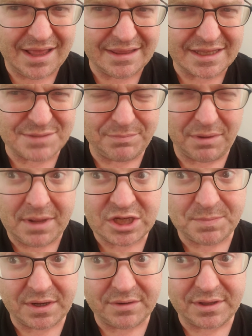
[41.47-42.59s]
That's
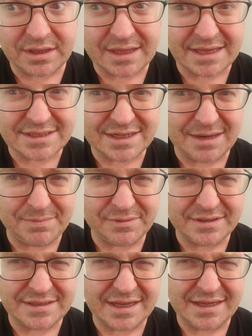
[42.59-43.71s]
much better than the last couple
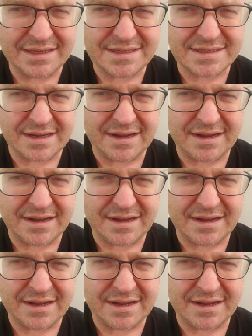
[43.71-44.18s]
of days,